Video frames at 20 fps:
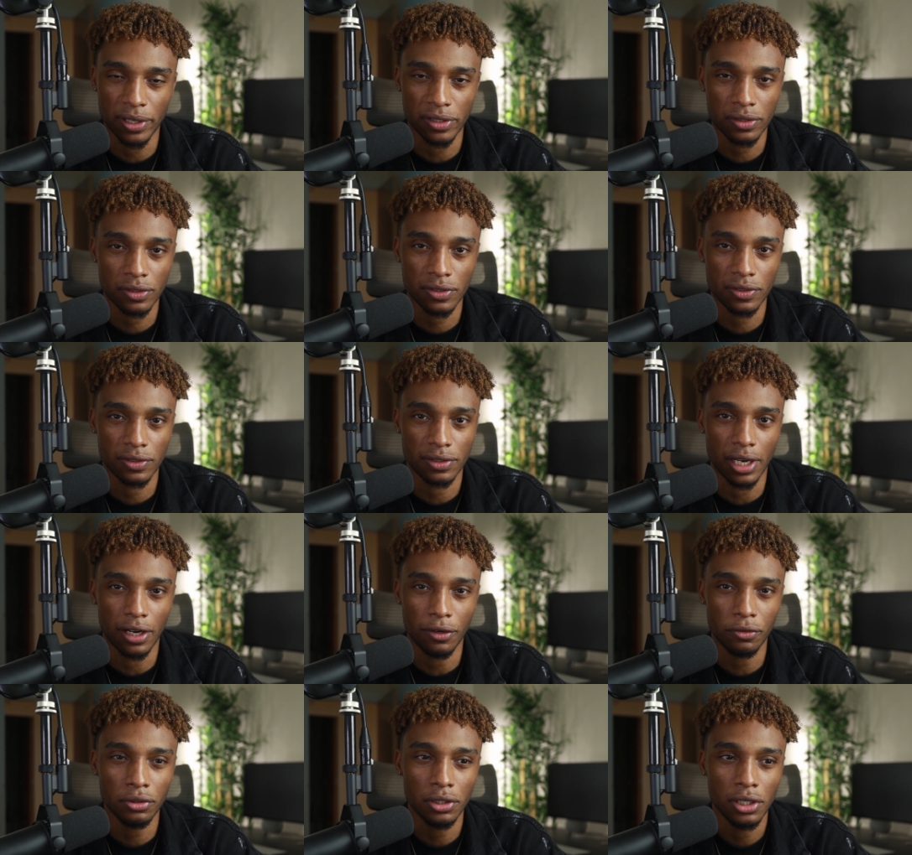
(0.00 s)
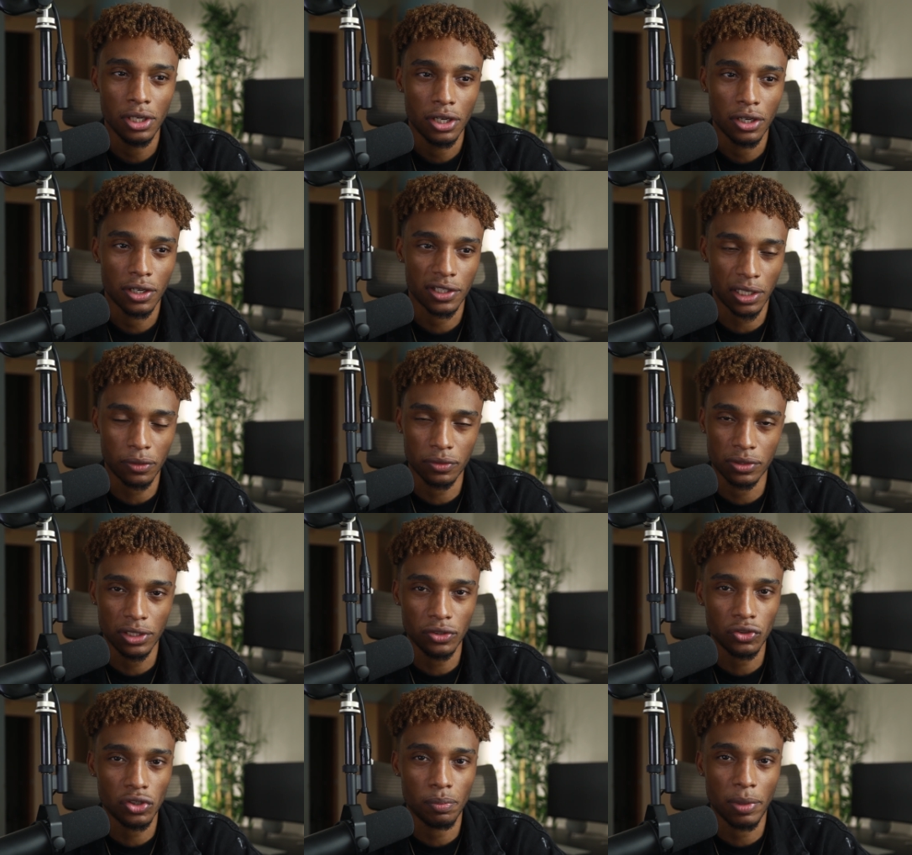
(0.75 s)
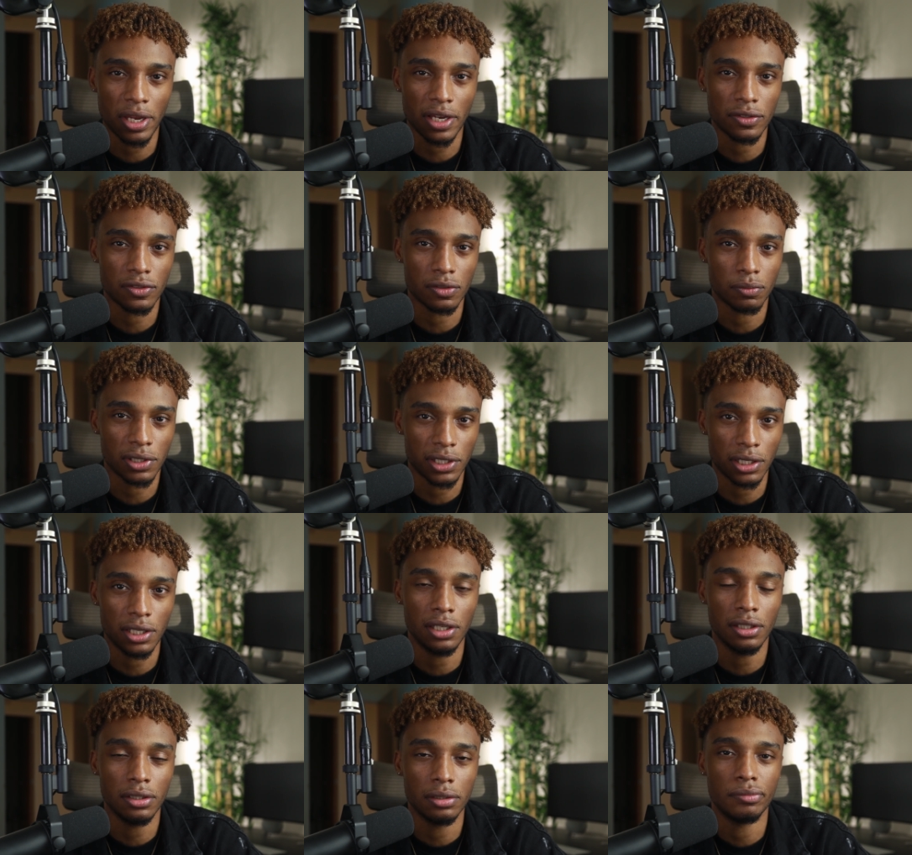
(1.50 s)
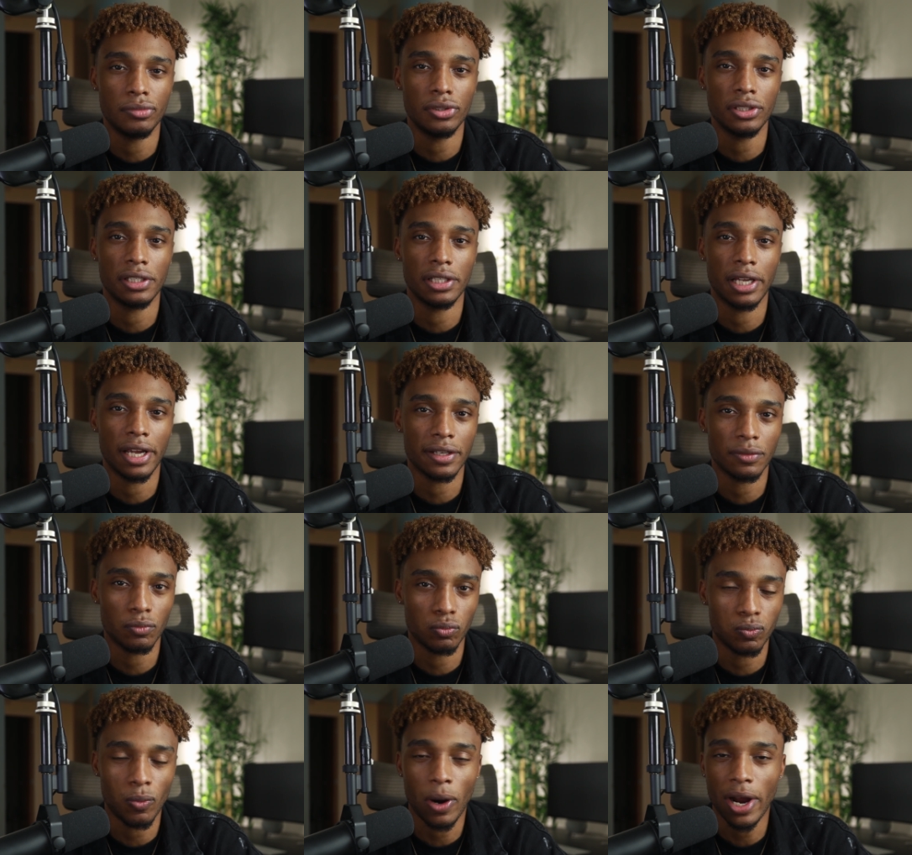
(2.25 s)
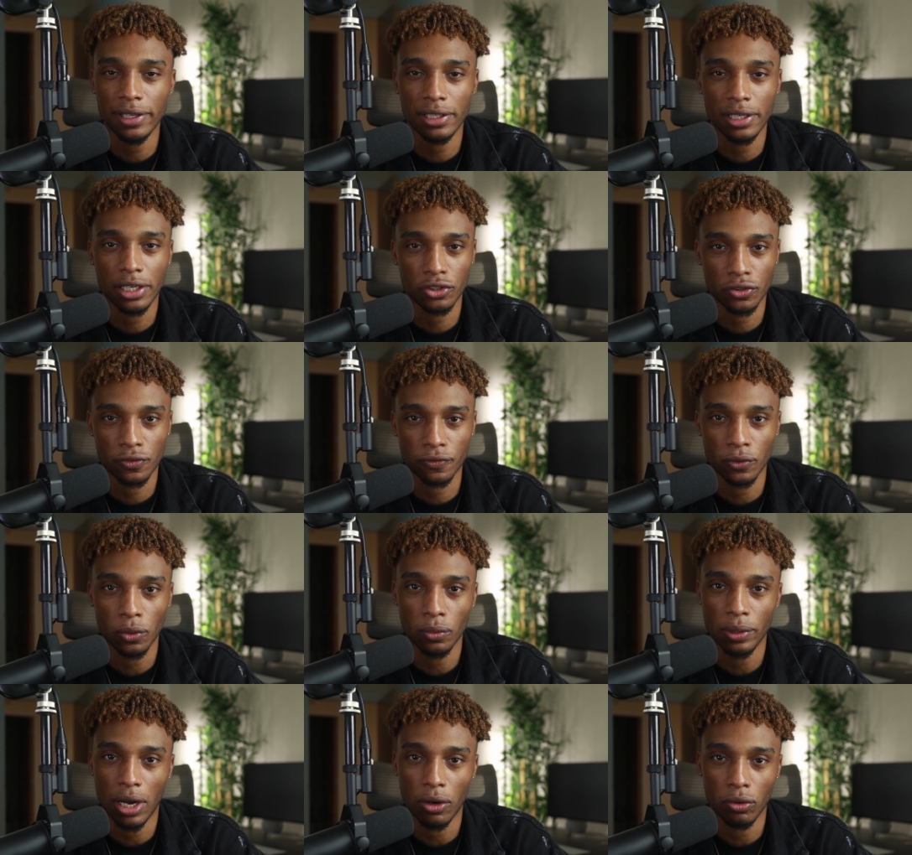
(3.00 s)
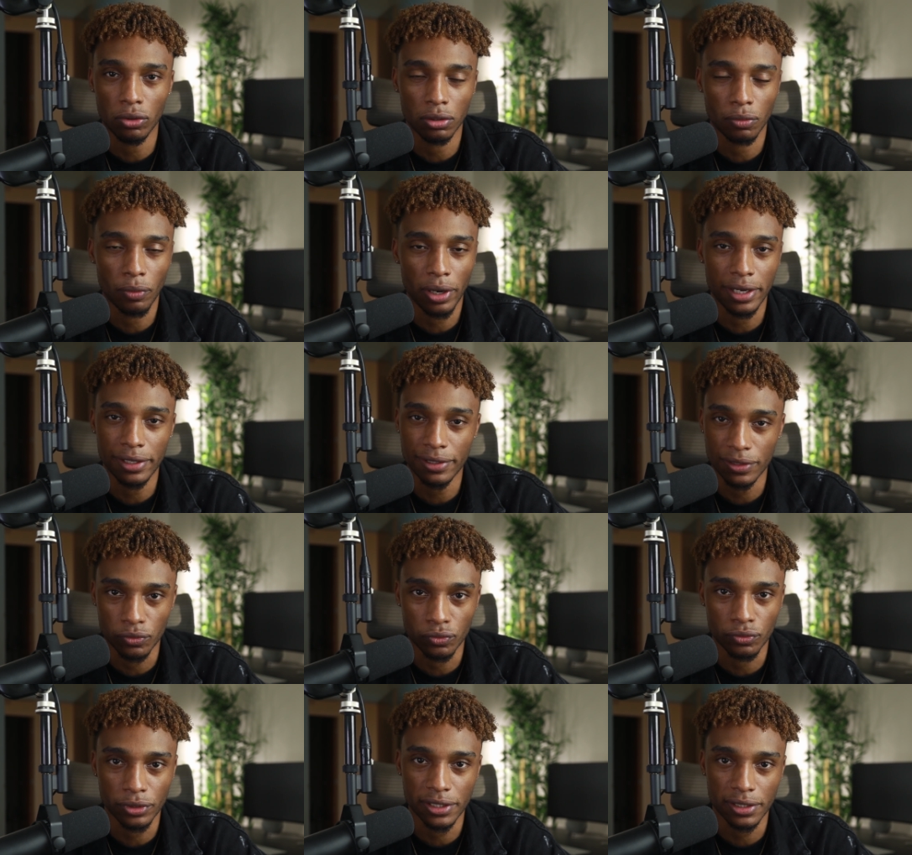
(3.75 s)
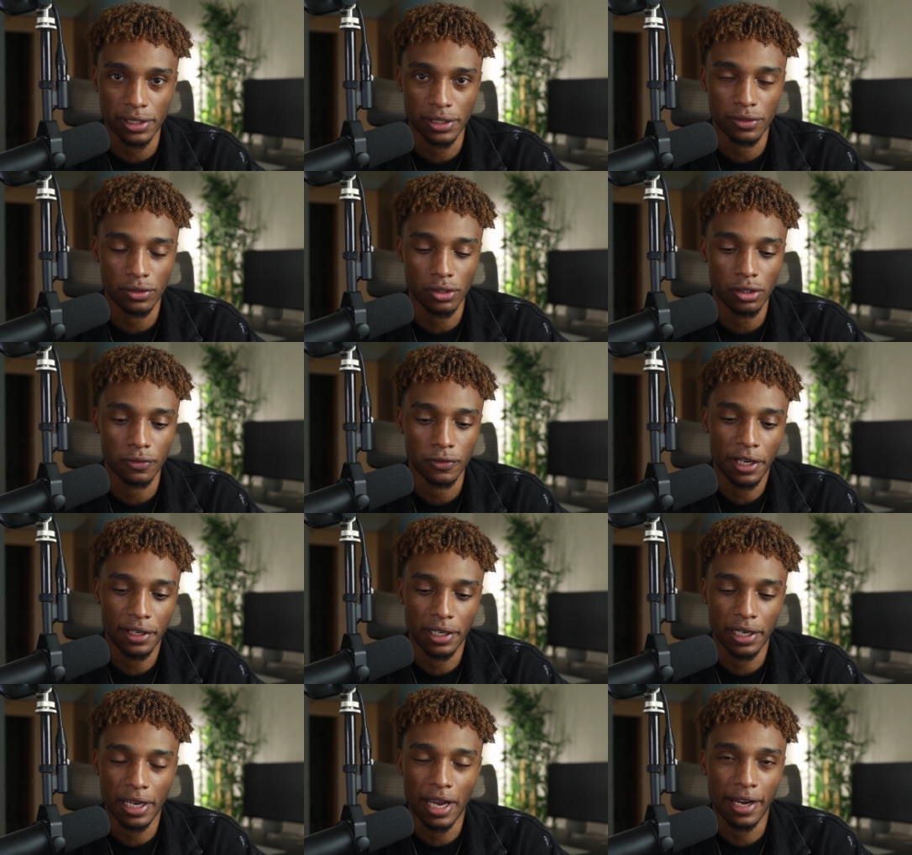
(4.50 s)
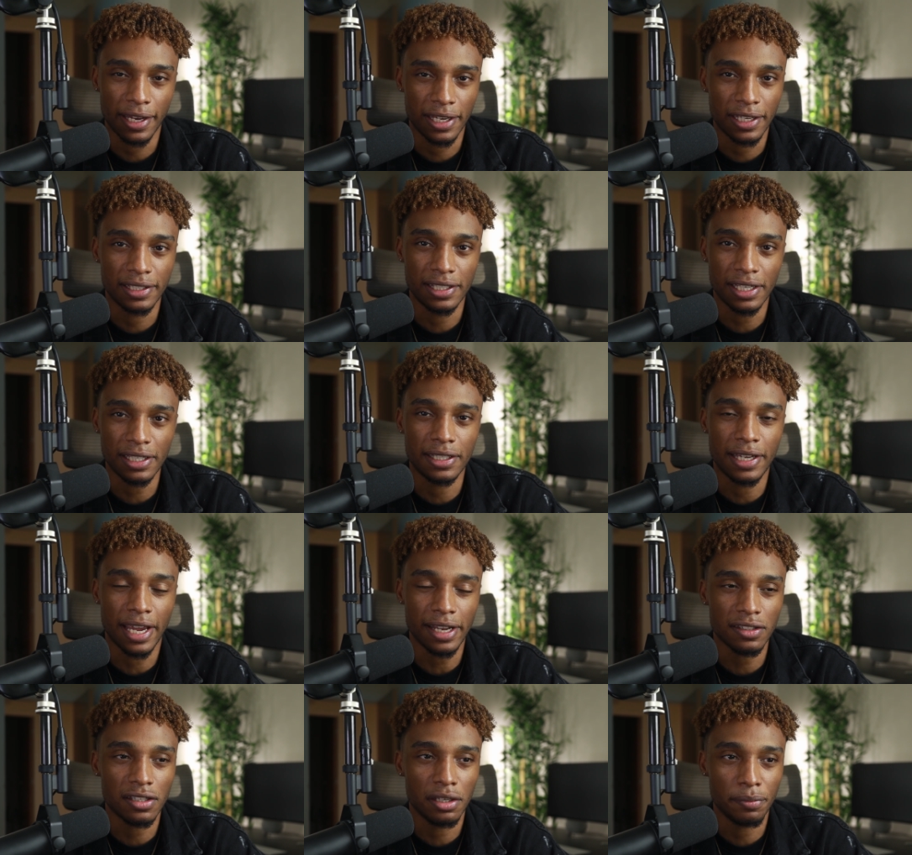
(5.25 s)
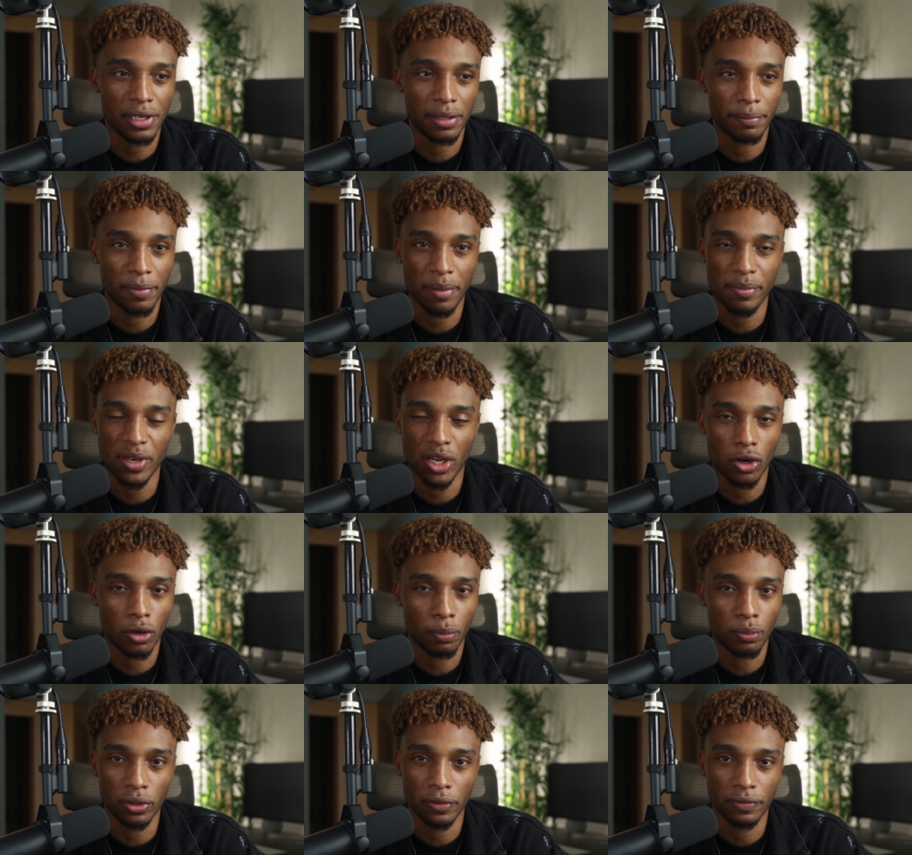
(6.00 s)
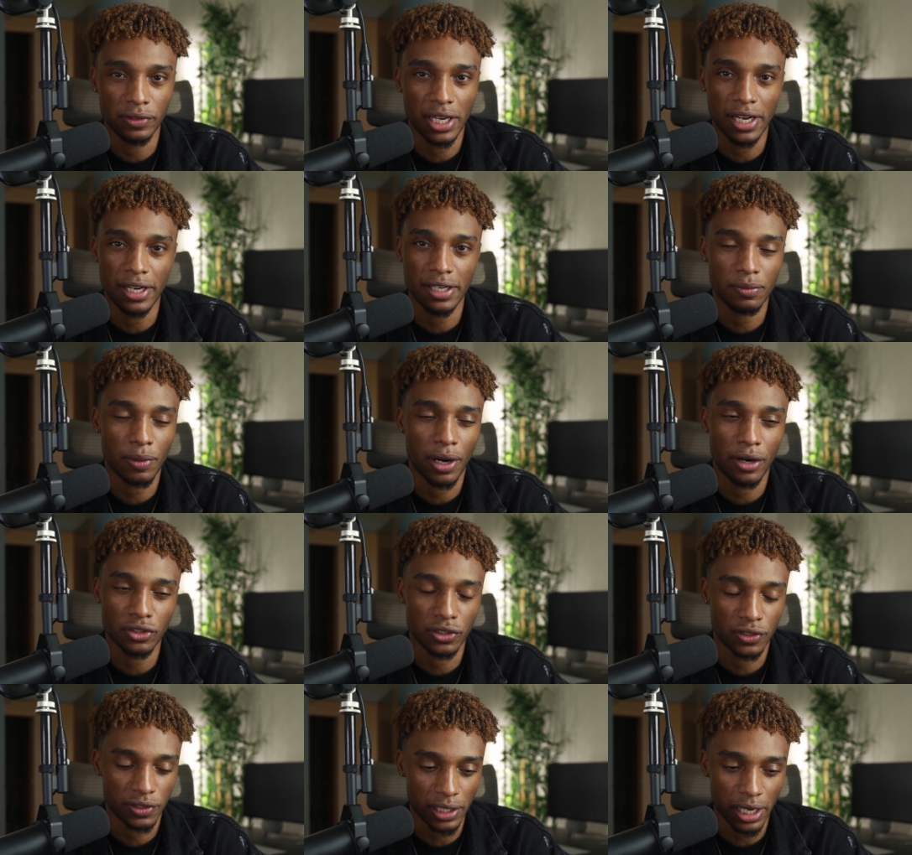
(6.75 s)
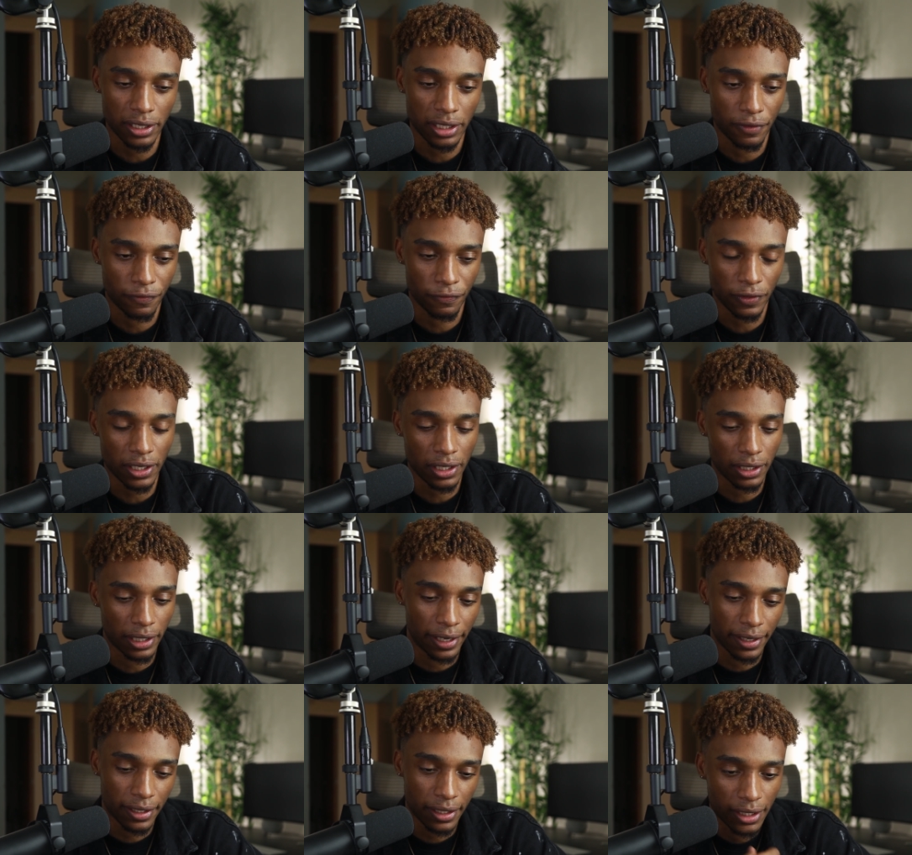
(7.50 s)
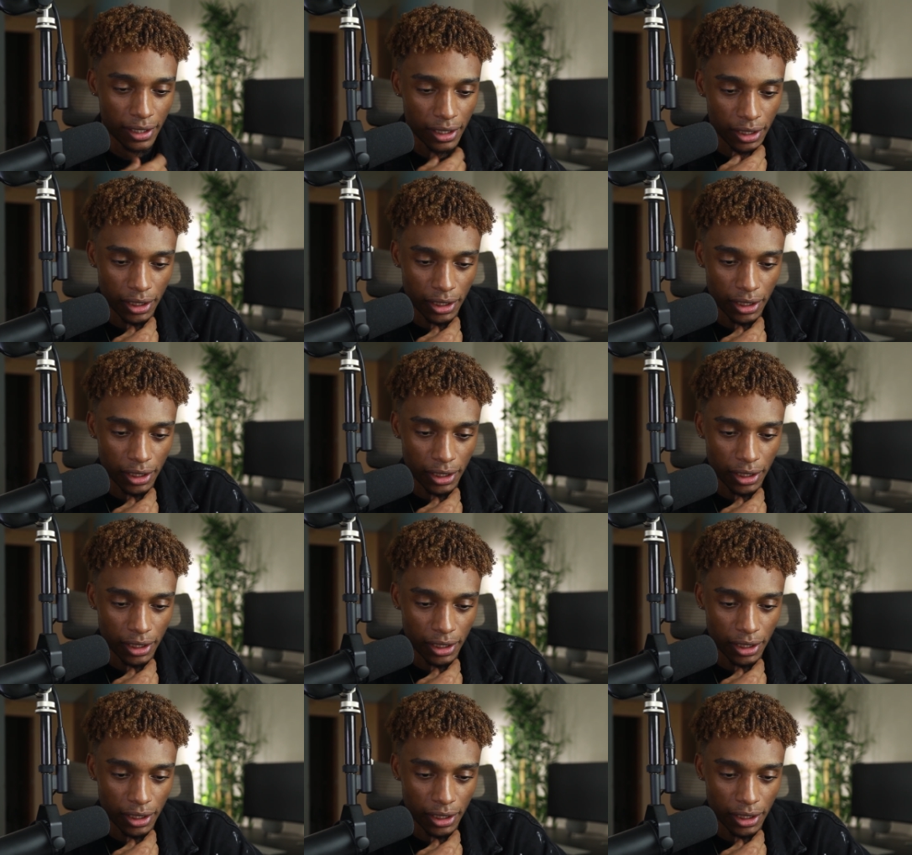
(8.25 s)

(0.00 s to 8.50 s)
businesses down? Because I was literally making some killer money. Like, why did I just throw that all away? This is risky stuff. And then I, it did get to me in maybe a couple of days where I just sat there thinking, like,